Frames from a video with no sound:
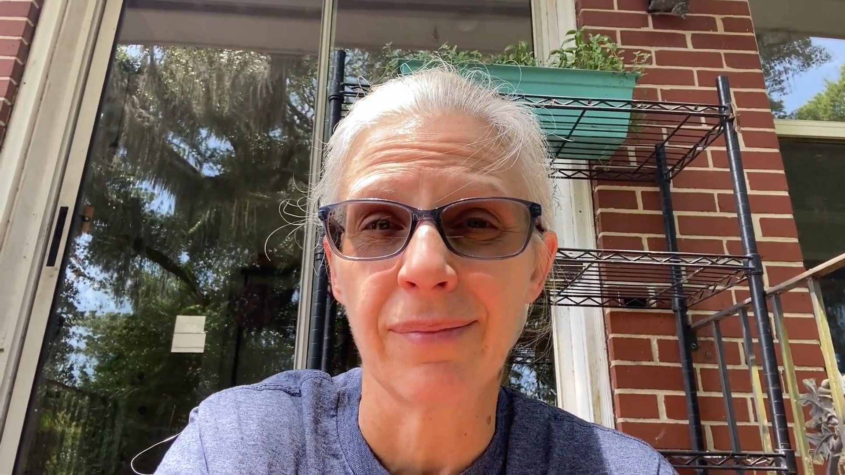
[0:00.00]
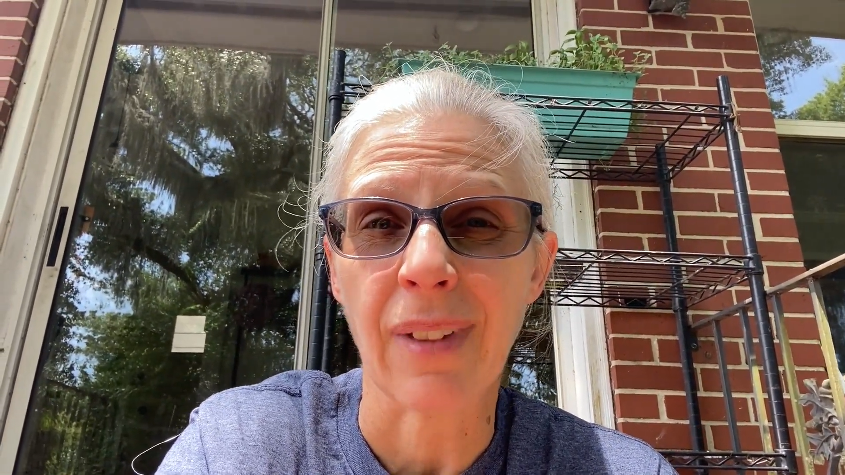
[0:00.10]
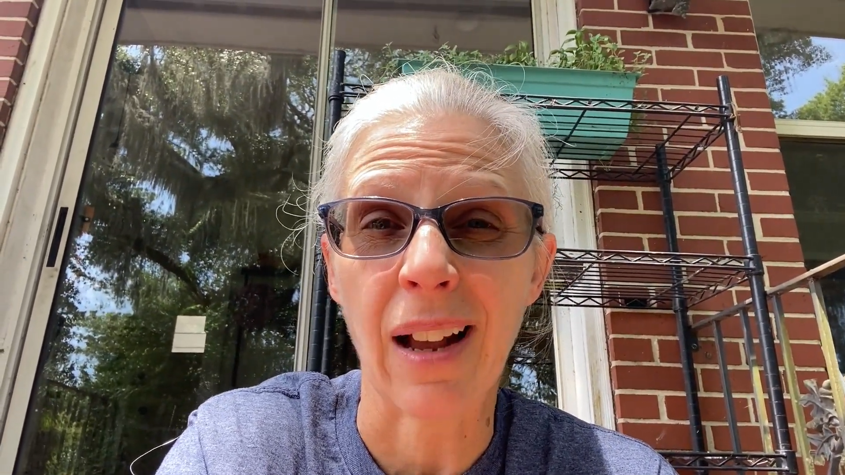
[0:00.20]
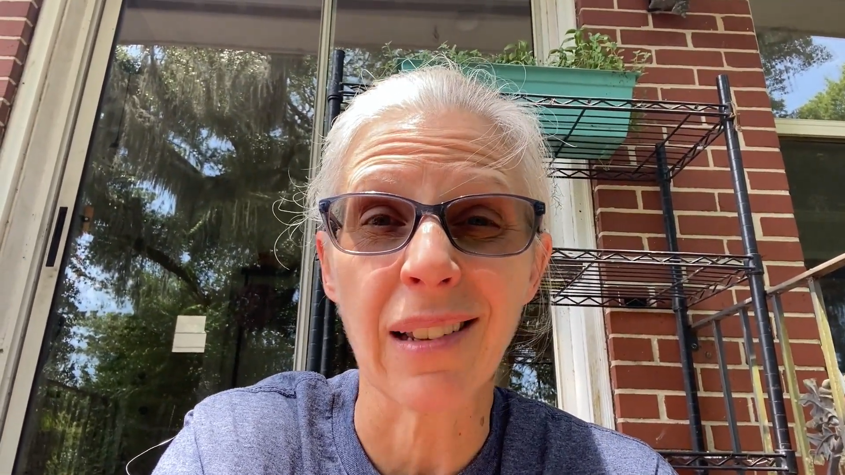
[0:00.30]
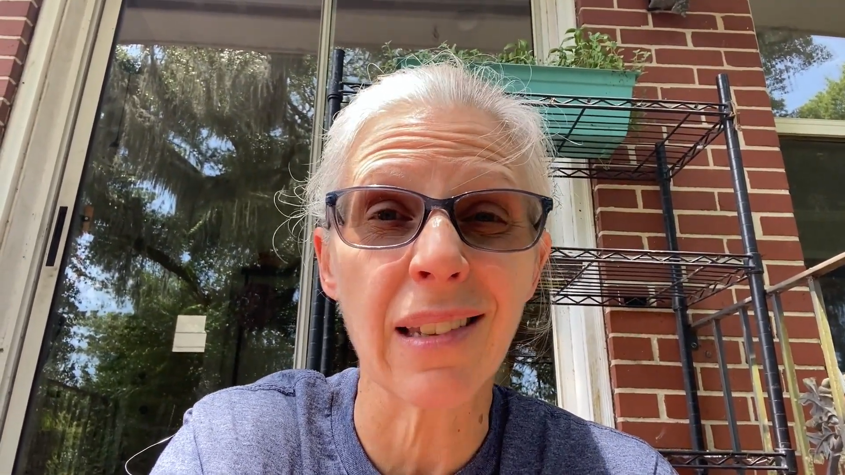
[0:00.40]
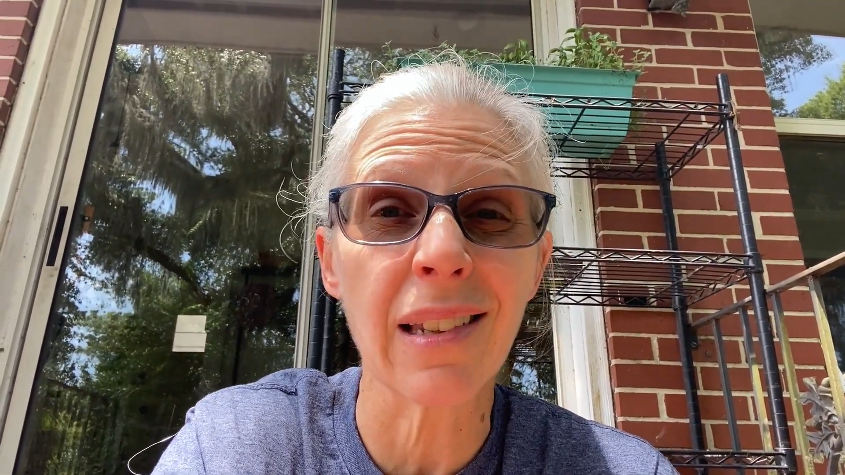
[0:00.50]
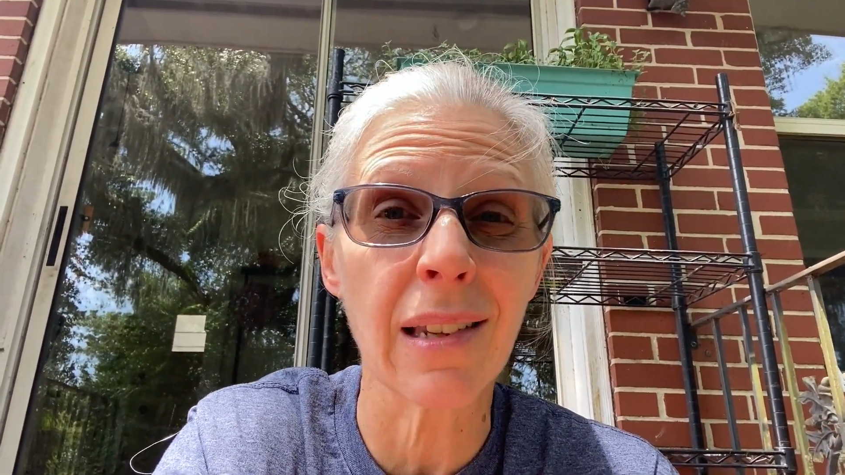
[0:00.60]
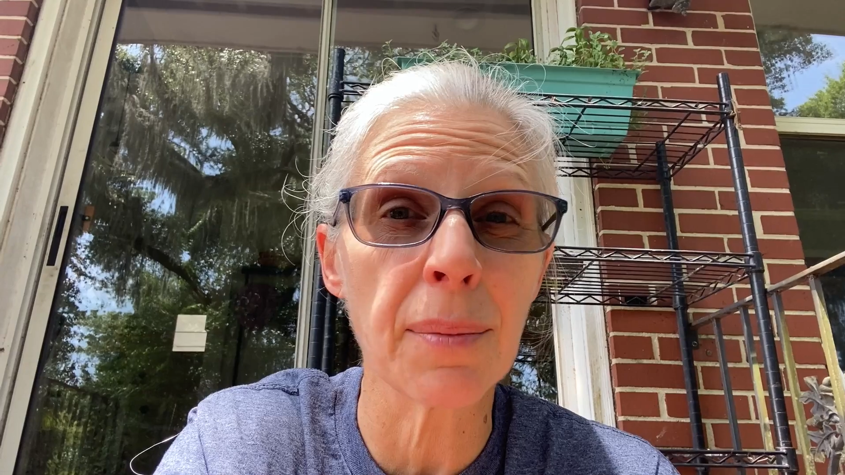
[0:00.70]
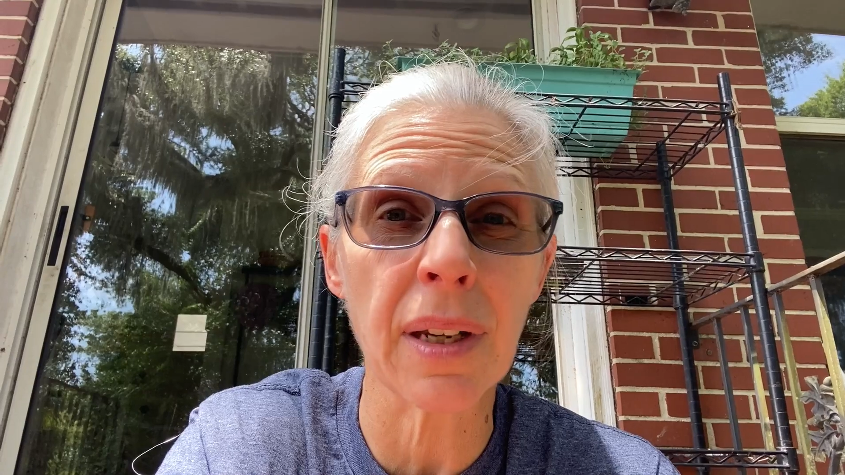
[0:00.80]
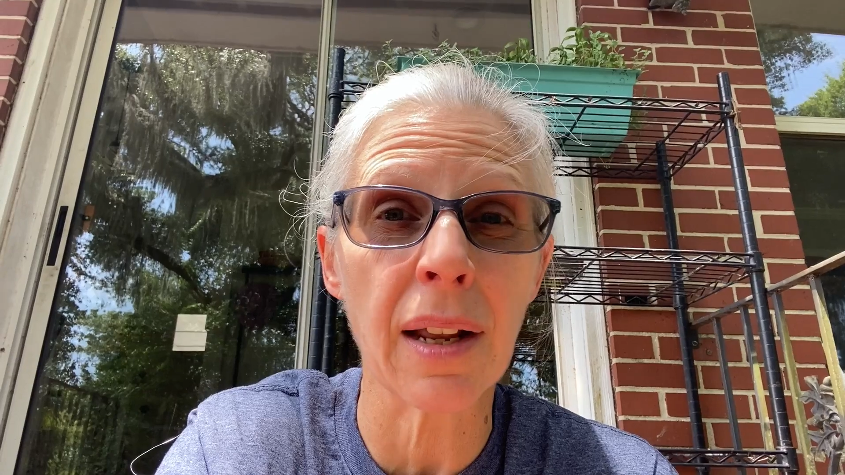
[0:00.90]
honestly
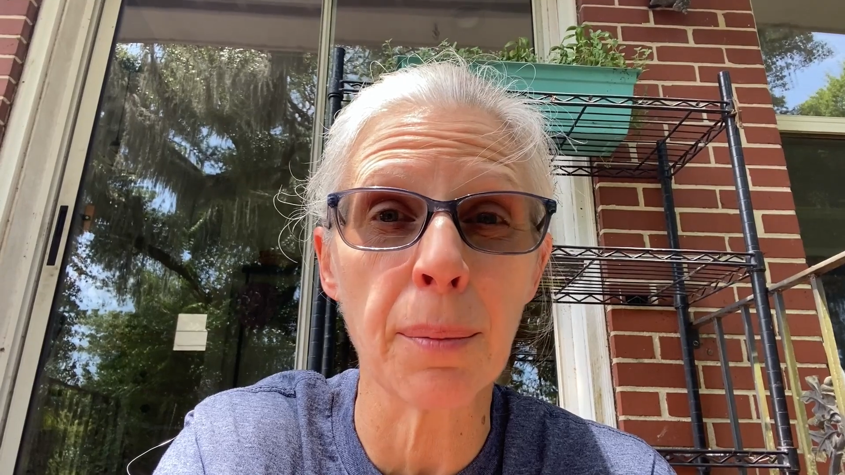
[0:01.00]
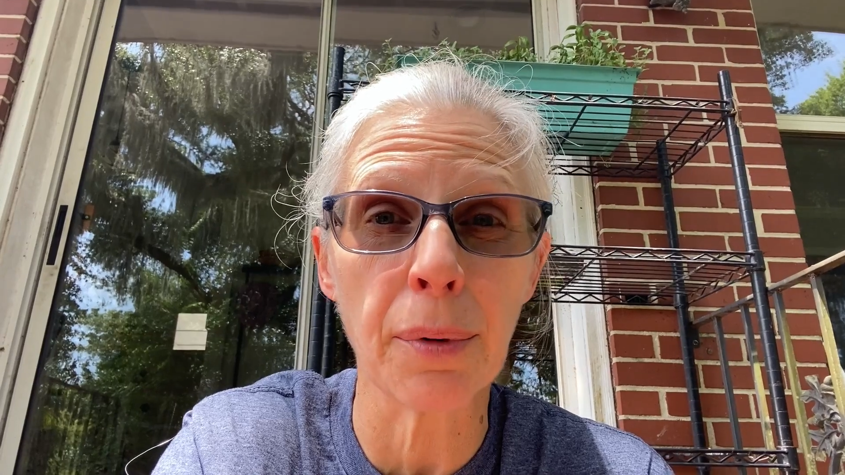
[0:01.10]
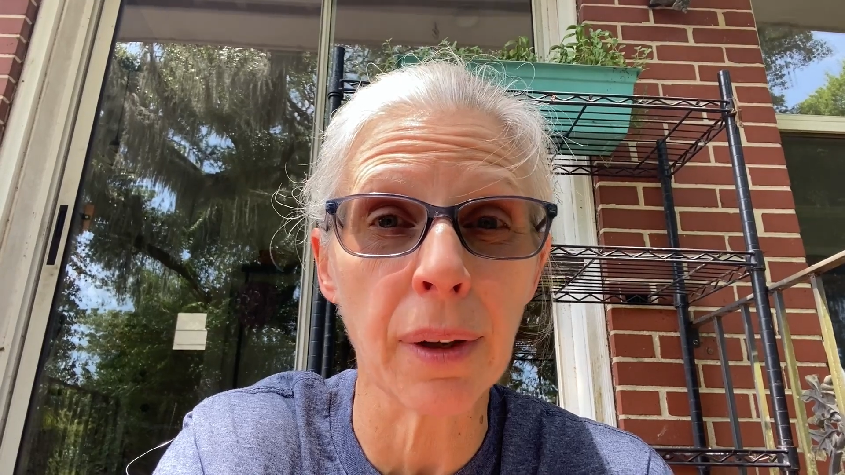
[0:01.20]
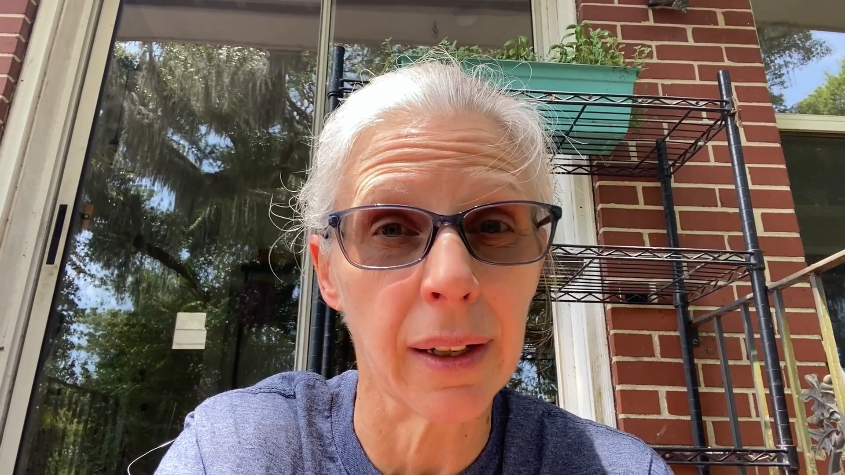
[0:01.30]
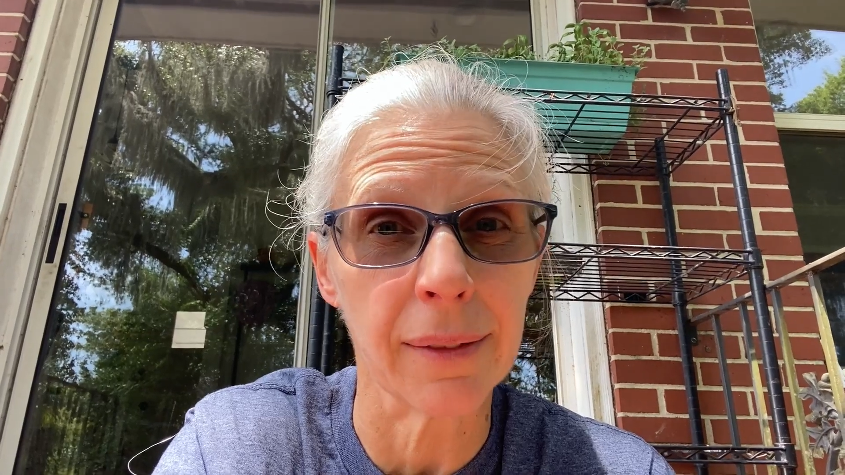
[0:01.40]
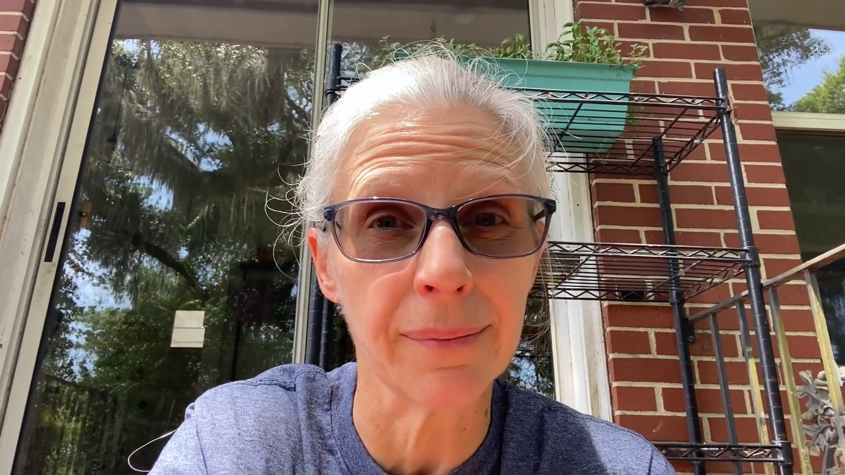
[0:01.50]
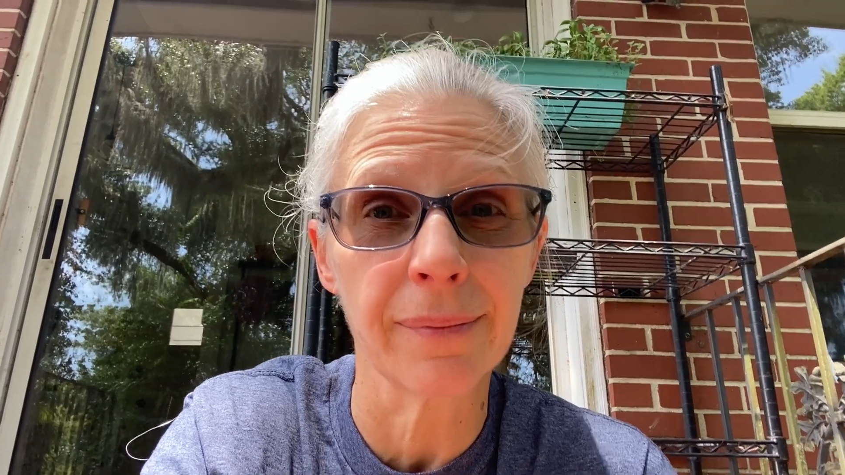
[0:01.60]
seems kind of boring.